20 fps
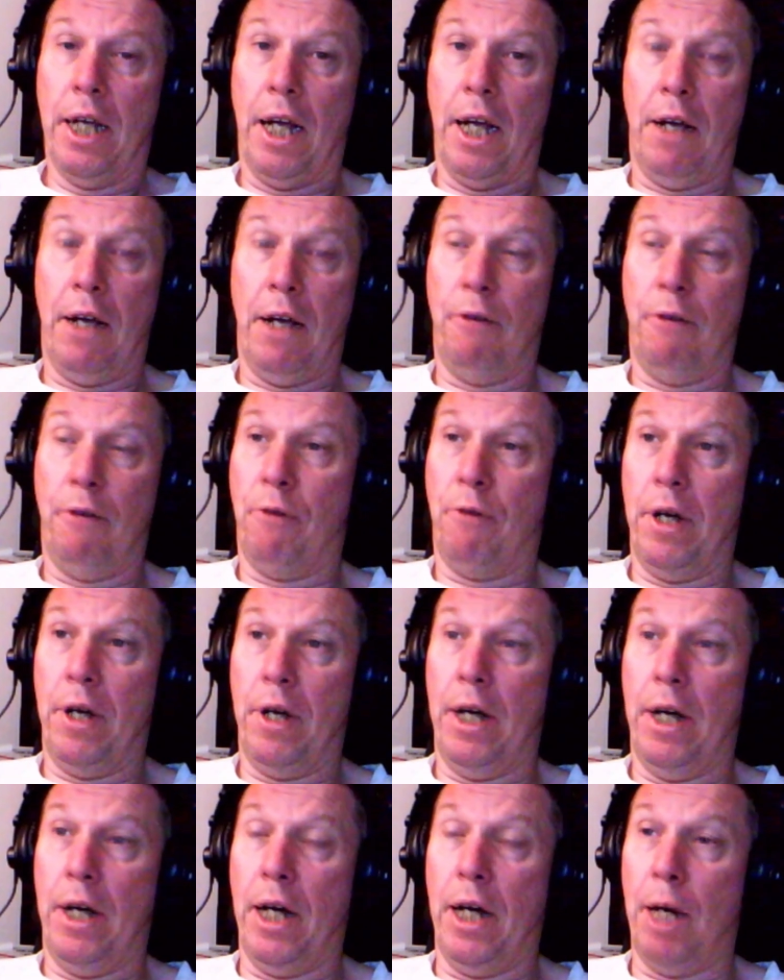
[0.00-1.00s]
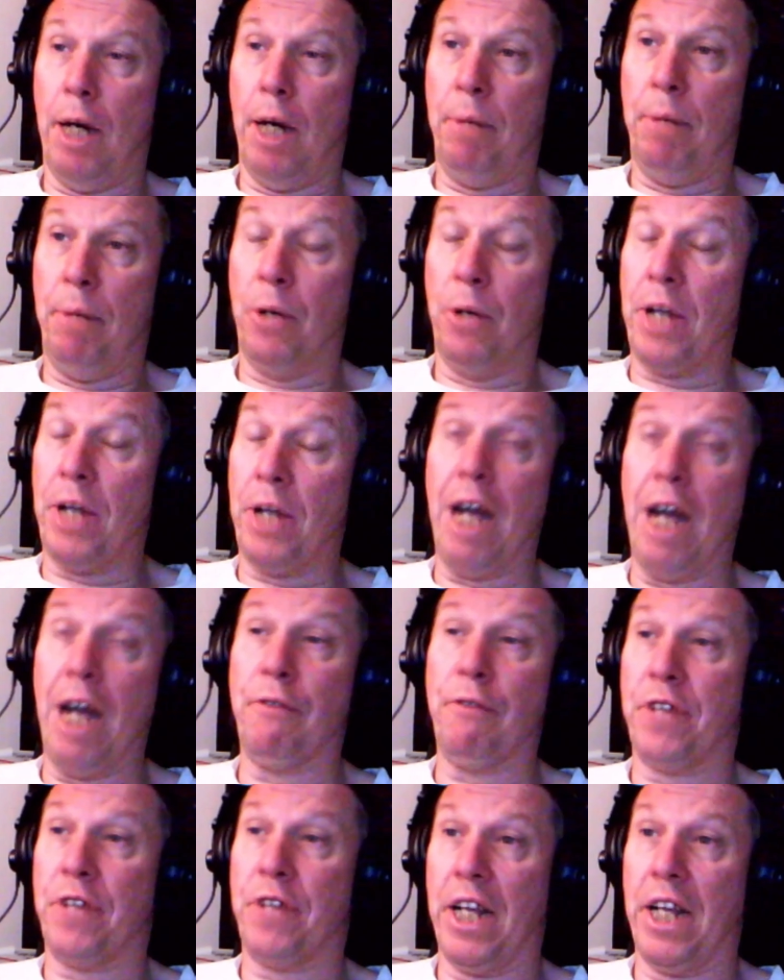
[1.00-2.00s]
about
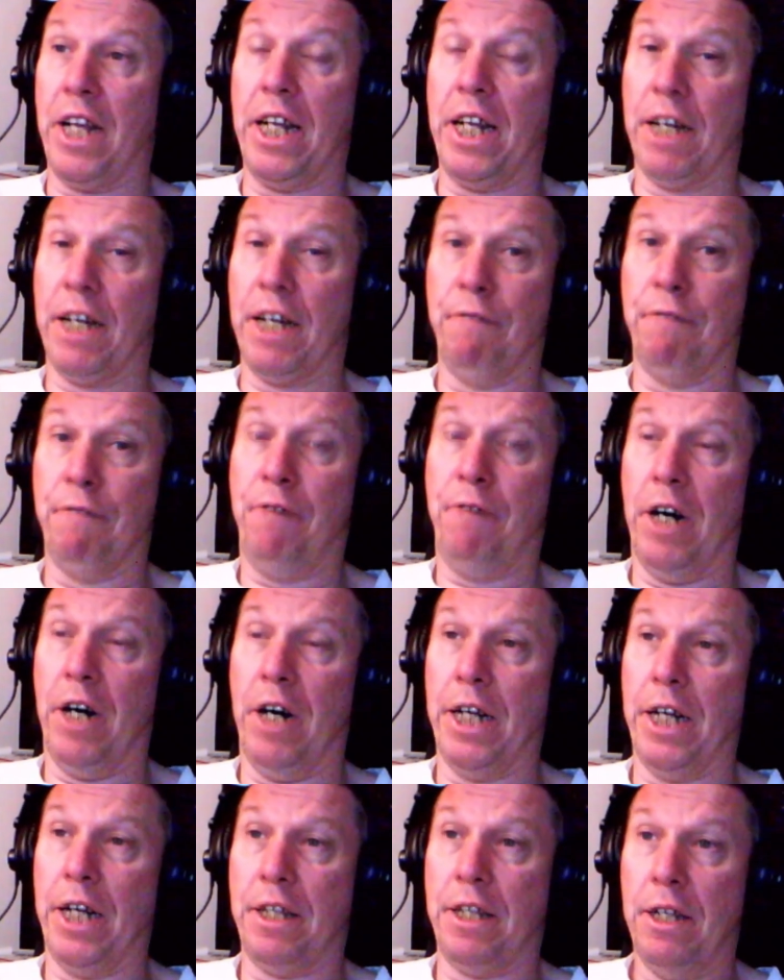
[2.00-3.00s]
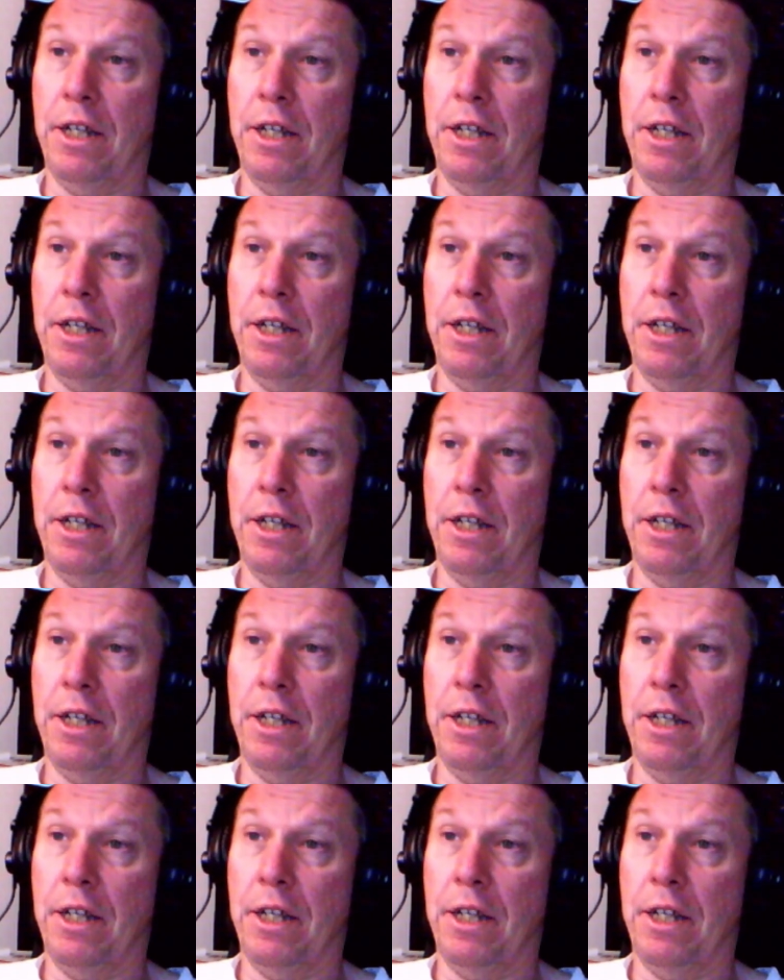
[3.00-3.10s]
everything they can find